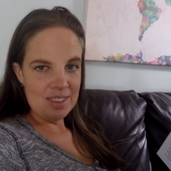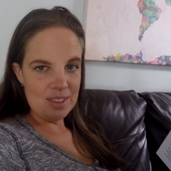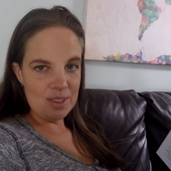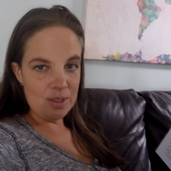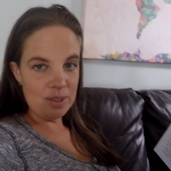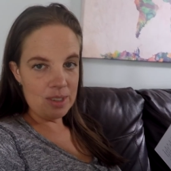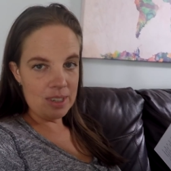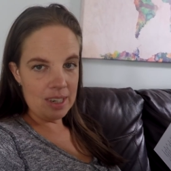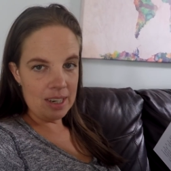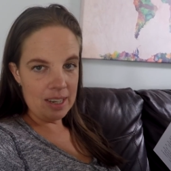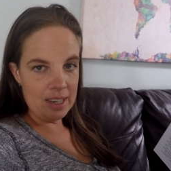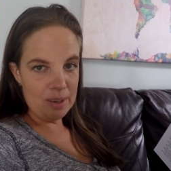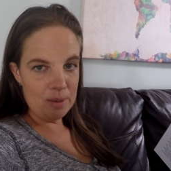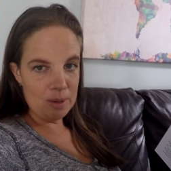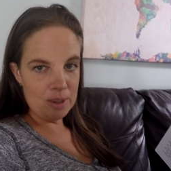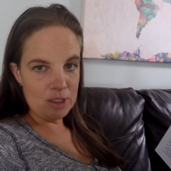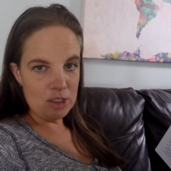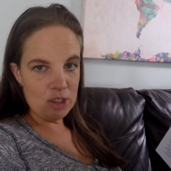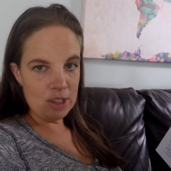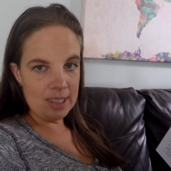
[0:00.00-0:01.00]
So today
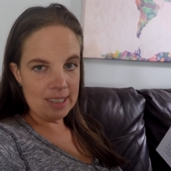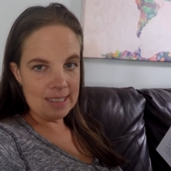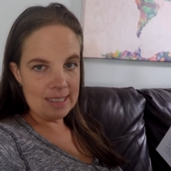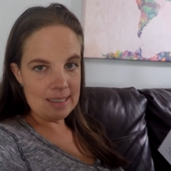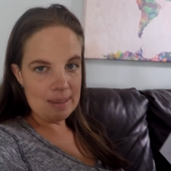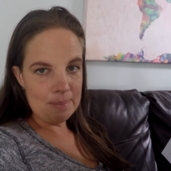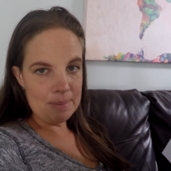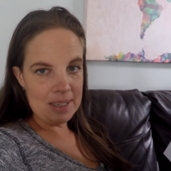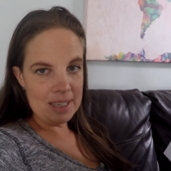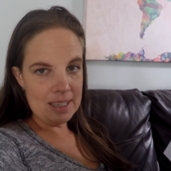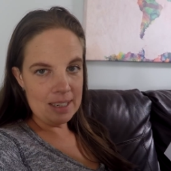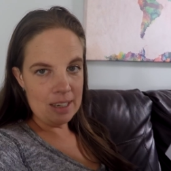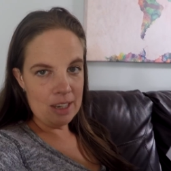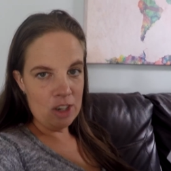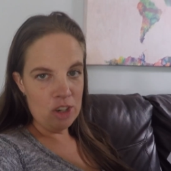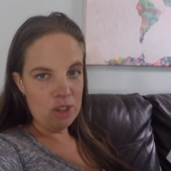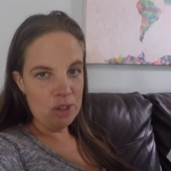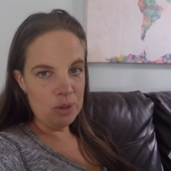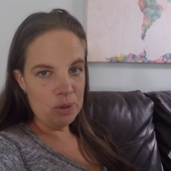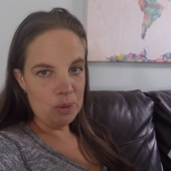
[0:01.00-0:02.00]
we're trying something
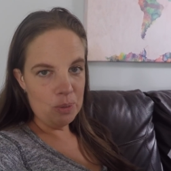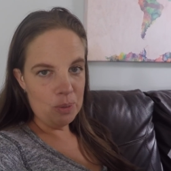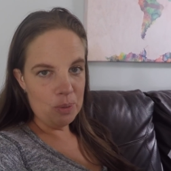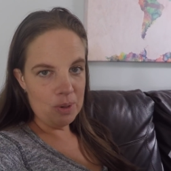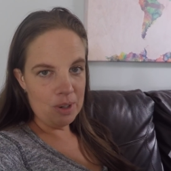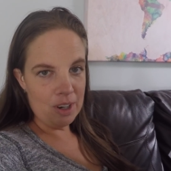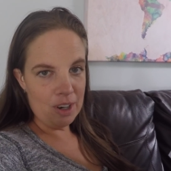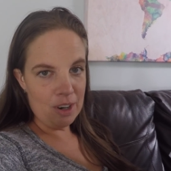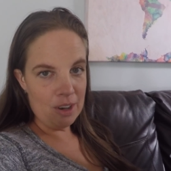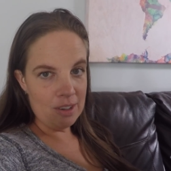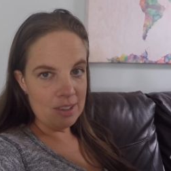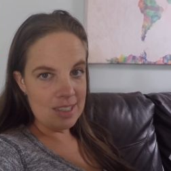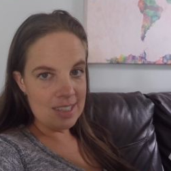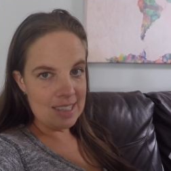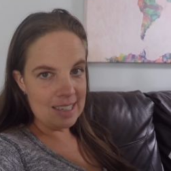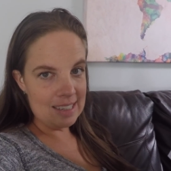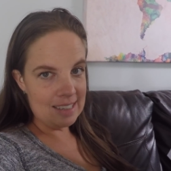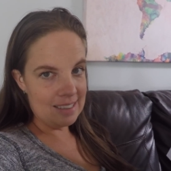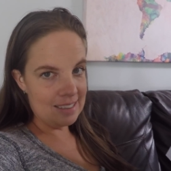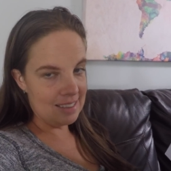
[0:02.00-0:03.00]
new. We're all
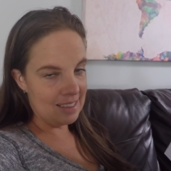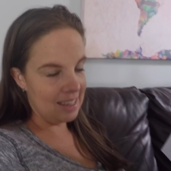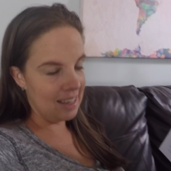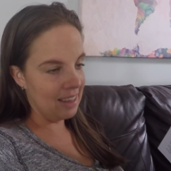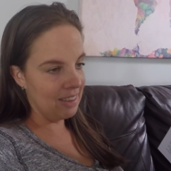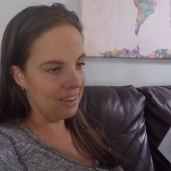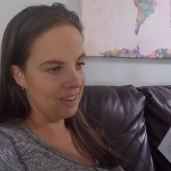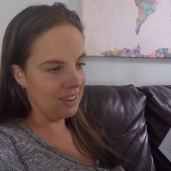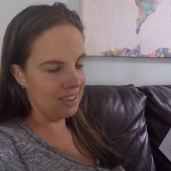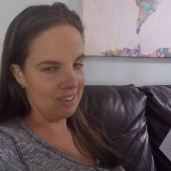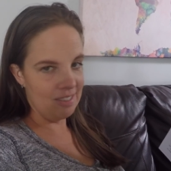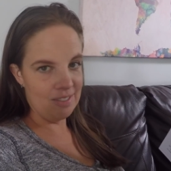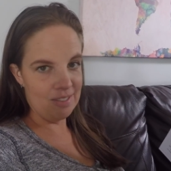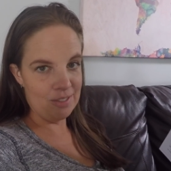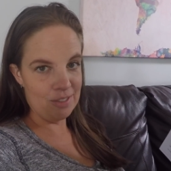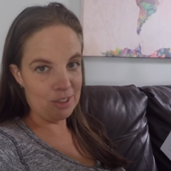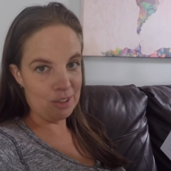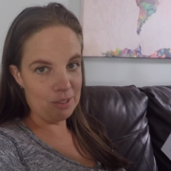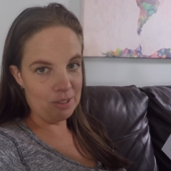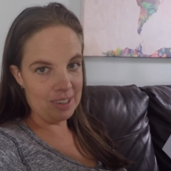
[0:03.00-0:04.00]
sitting together
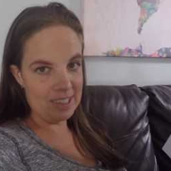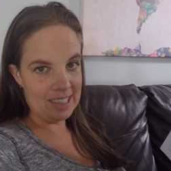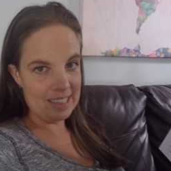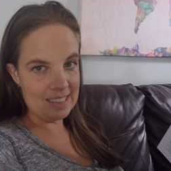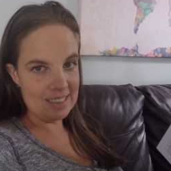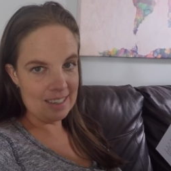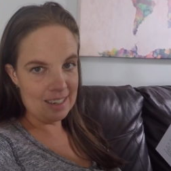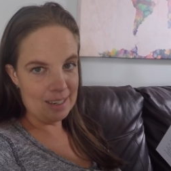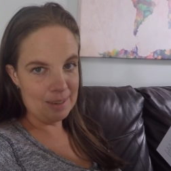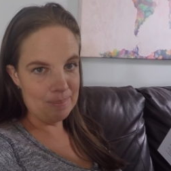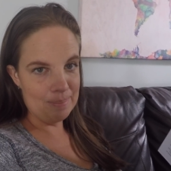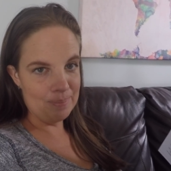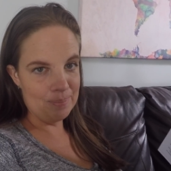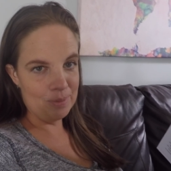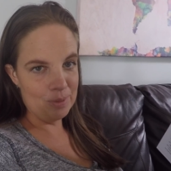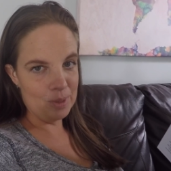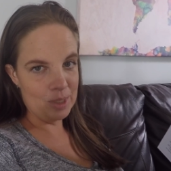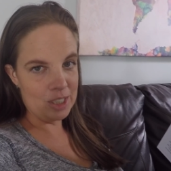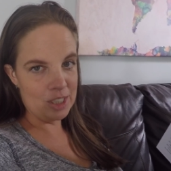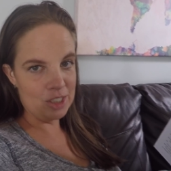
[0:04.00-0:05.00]
for reading time,
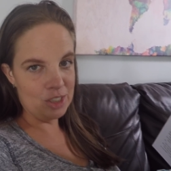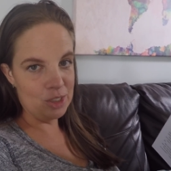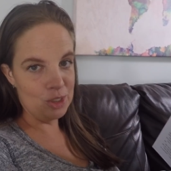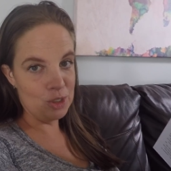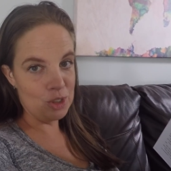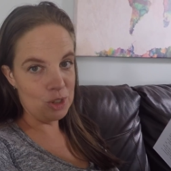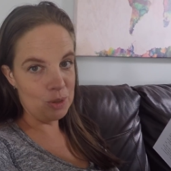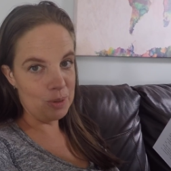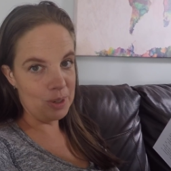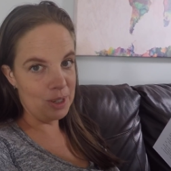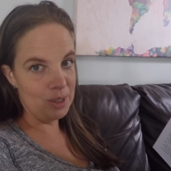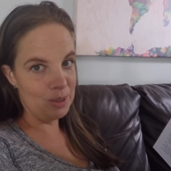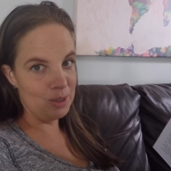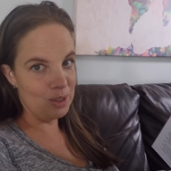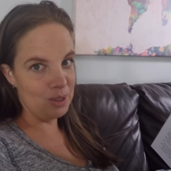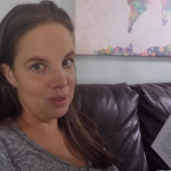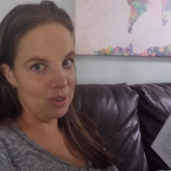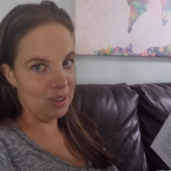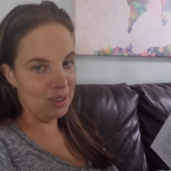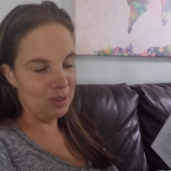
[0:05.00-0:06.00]
which usually we go
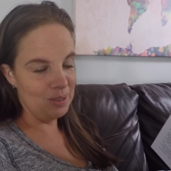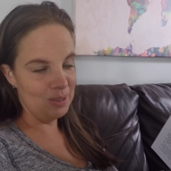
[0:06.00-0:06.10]
to our